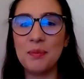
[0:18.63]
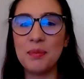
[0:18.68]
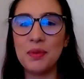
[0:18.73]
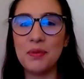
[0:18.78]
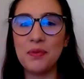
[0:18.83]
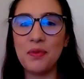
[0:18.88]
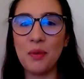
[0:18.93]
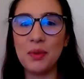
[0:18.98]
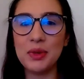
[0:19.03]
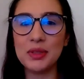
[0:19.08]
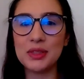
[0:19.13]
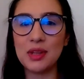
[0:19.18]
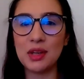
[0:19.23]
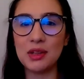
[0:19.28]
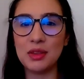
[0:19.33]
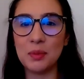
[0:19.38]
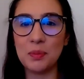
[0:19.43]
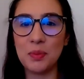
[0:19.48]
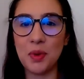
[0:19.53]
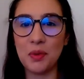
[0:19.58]
Before we
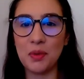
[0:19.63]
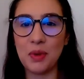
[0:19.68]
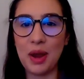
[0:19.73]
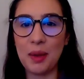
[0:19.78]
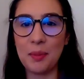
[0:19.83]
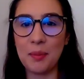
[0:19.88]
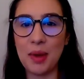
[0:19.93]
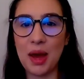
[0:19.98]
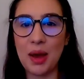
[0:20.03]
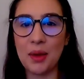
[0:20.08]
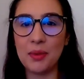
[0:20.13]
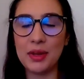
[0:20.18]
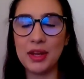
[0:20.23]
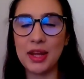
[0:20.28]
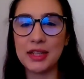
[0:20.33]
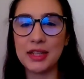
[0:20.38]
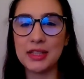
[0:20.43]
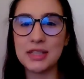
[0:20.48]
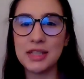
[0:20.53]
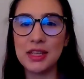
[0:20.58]
start the program, I would
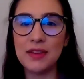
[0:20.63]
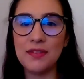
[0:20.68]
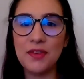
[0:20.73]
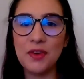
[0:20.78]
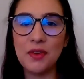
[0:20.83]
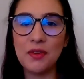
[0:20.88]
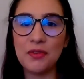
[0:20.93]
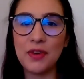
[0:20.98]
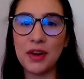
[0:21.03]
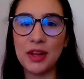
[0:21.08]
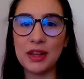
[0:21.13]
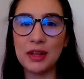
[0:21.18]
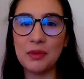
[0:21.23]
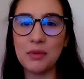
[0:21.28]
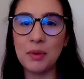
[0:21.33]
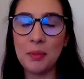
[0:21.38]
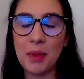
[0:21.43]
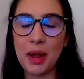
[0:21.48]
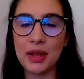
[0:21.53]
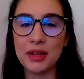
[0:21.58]
like to give you a friendly
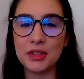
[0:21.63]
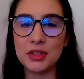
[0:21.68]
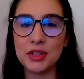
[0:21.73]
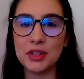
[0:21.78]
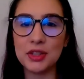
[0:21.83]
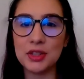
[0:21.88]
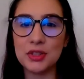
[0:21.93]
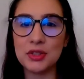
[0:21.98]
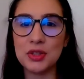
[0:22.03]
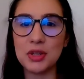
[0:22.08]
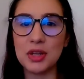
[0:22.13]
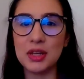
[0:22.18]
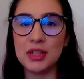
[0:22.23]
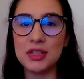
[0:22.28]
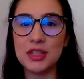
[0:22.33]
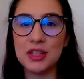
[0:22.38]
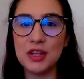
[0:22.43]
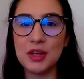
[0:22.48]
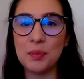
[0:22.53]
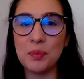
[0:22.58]
reminder to
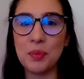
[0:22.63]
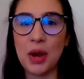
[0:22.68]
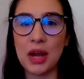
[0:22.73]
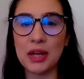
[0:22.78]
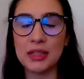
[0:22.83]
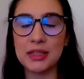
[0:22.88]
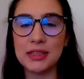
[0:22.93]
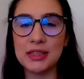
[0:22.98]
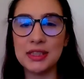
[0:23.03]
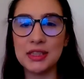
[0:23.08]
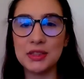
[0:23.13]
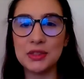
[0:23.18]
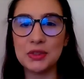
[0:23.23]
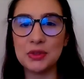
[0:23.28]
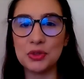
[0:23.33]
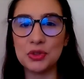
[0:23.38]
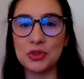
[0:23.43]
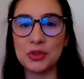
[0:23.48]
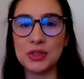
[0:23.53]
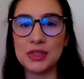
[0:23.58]
continue practicing
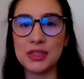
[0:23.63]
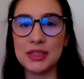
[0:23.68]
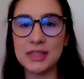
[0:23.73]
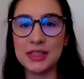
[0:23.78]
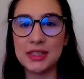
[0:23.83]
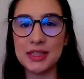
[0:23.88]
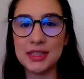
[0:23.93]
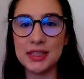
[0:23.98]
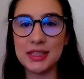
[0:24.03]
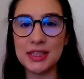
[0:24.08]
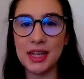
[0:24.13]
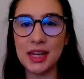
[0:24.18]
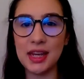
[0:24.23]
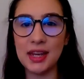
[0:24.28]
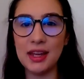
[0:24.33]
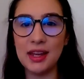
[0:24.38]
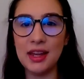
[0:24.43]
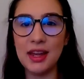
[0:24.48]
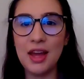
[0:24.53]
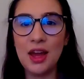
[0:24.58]
social
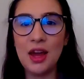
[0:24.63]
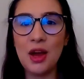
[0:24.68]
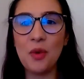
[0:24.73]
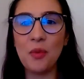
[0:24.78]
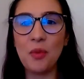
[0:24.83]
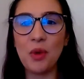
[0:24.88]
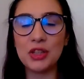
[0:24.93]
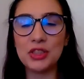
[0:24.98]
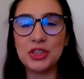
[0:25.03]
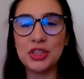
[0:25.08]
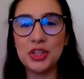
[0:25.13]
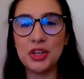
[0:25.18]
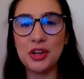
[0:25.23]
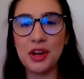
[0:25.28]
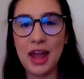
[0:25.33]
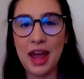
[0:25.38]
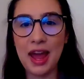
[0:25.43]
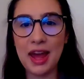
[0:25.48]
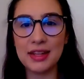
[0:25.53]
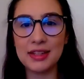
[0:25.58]
distancing, washing
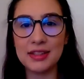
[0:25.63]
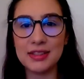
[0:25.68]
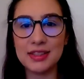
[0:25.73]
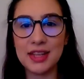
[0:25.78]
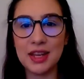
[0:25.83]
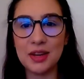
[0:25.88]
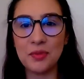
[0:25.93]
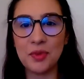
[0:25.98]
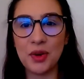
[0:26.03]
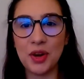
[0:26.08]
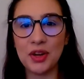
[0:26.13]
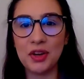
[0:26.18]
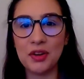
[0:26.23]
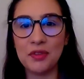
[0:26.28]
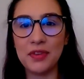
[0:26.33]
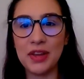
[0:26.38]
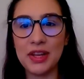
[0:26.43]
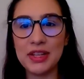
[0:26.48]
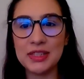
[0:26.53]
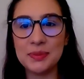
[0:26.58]
your hands, and wearing
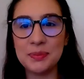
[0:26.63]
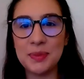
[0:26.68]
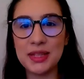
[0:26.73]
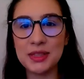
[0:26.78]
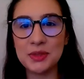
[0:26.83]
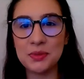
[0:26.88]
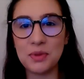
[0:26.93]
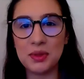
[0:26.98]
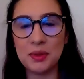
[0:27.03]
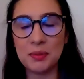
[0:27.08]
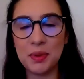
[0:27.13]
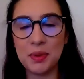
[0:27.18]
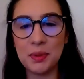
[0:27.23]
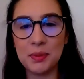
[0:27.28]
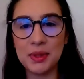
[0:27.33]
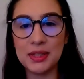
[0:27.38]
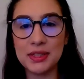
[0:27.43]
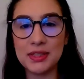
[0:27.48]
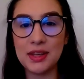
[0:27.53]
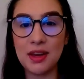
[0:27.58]
your face mask while in
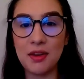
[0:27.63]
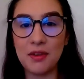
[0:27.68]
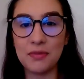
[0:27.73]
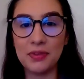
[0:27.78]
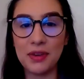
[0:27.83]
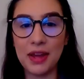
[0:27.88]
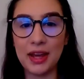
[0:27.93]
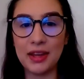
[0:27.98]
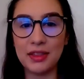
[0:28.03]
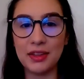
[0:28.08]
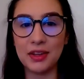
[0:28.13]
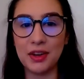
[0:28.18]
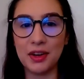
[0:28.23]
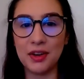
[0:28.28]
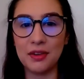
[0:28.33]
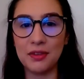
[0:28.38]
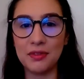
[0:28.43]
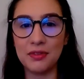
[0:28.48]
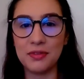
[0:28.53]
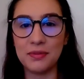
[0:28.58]
public to help flatten the
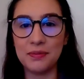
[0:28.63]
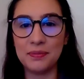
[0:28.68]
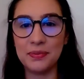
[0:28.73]
curve.